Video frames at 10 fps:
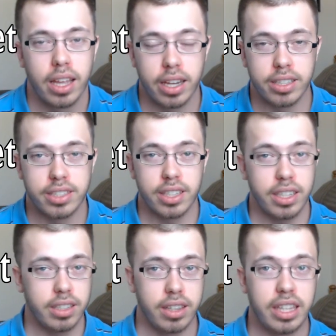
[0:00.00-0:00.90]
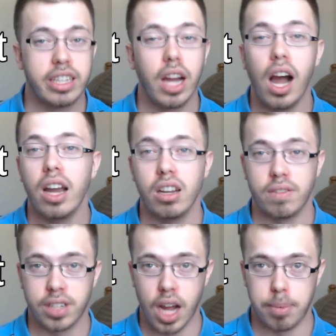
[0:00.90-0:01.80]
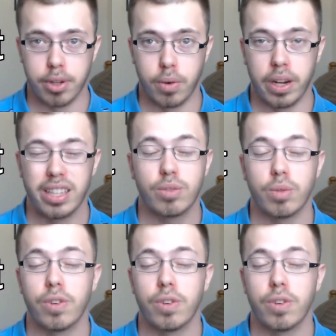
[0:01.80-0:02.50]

It is the god of goblinoids,